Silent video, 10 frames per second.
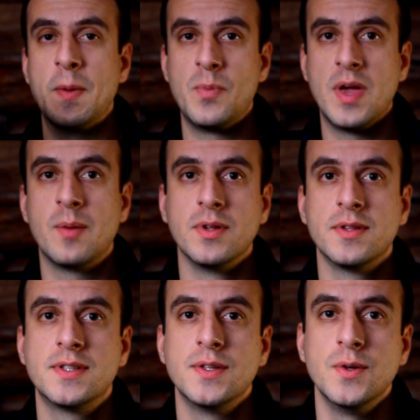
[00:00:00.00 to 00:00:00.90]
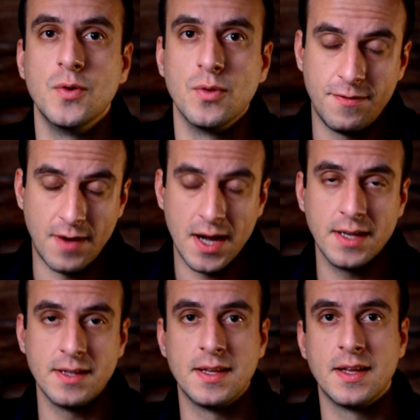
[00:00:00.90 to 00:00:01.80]
be able to
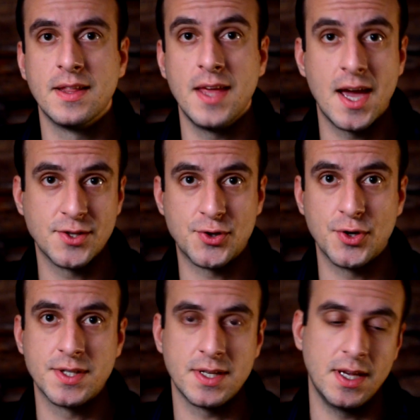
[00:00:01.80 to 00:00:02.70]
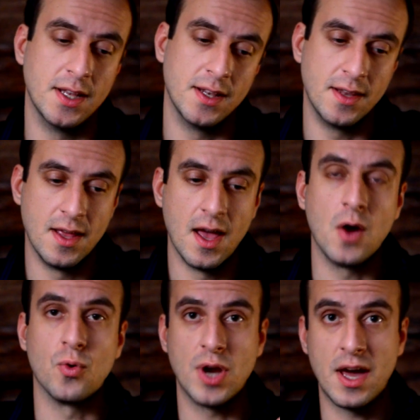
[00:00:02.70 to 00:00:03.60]
find the answers in
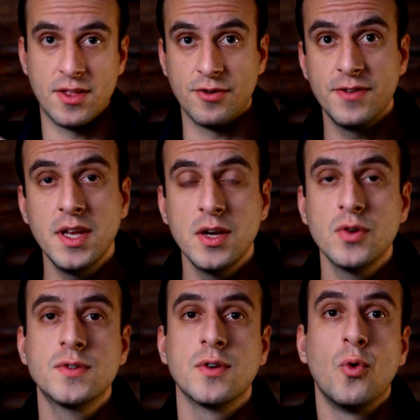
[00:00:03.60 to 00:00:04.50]
our other videos,